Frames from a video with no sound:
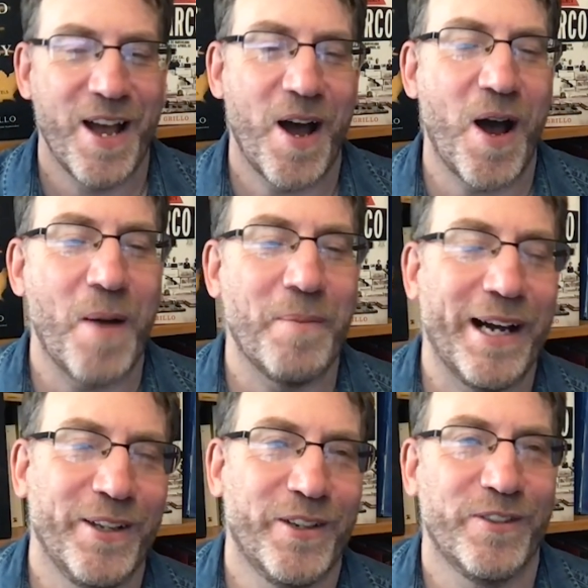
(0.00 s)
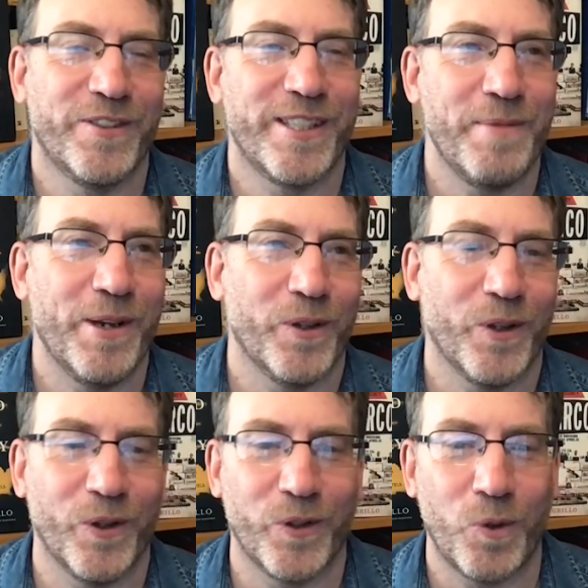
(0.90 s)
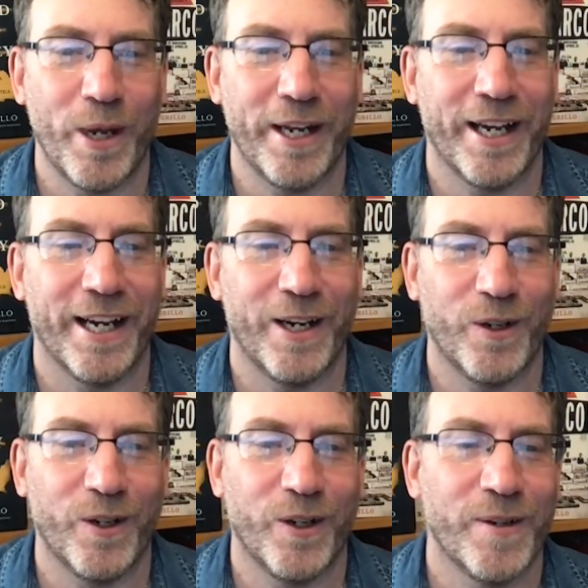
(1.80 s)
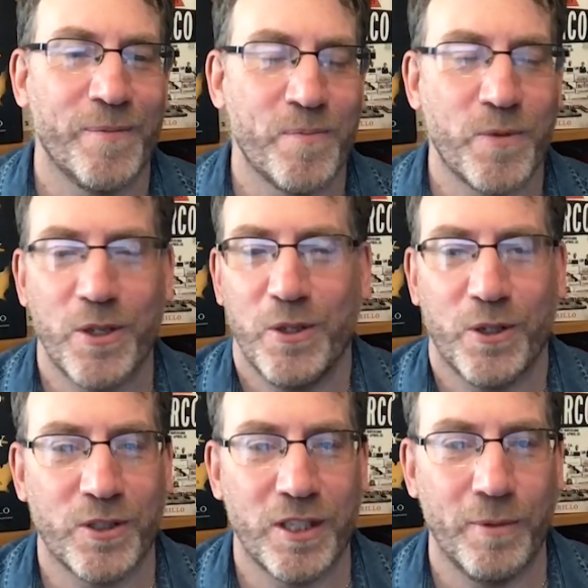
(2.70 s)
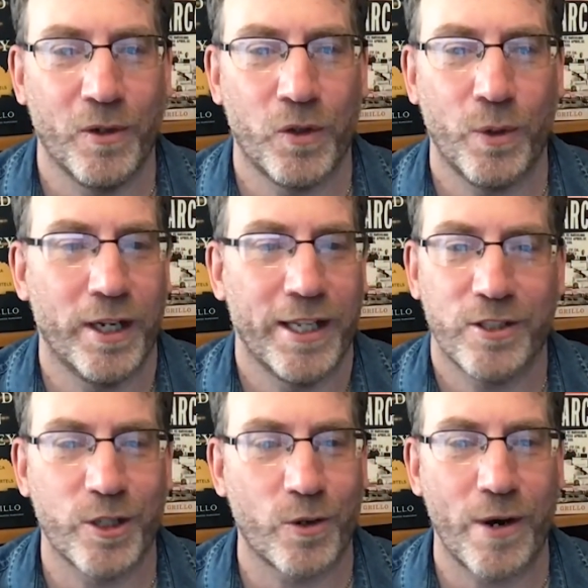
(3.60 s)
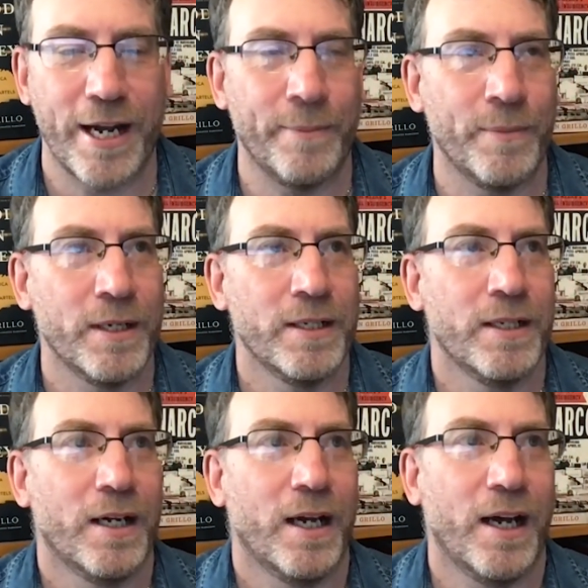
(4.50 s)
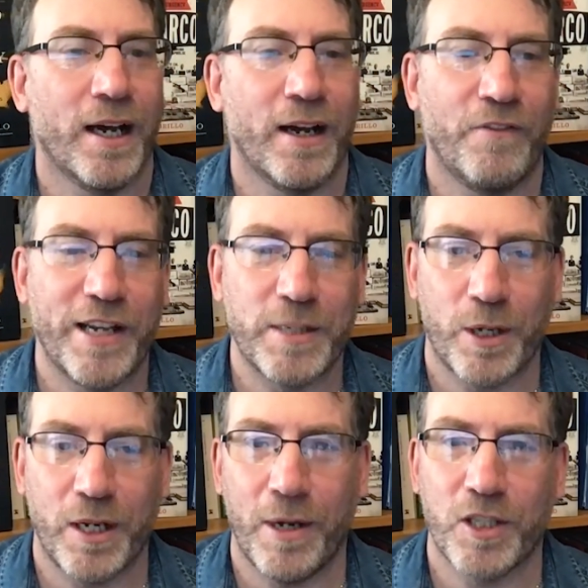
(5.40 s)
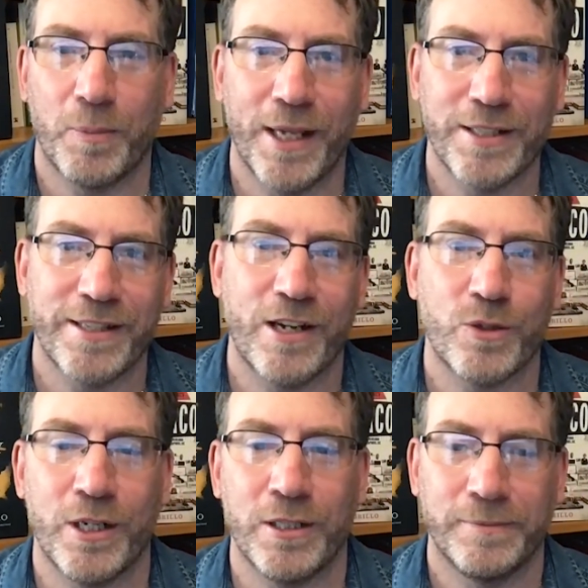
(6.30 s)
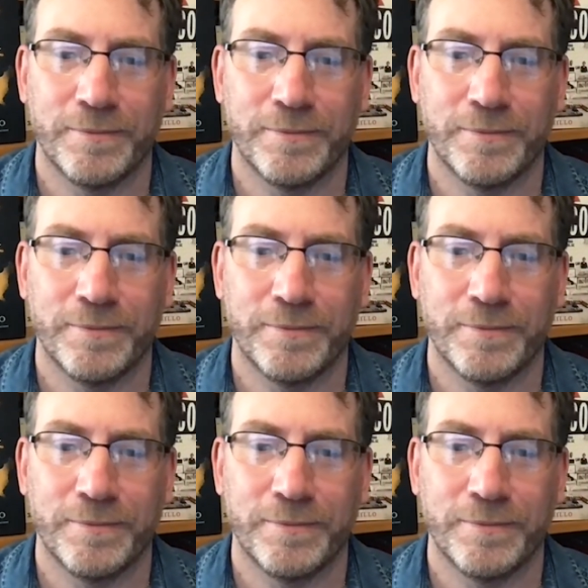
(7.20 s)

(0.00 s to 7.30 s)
And you can see me on Twitter, or you can see me on Twitter, Instagram, Facebook, and a bunch of places there as well.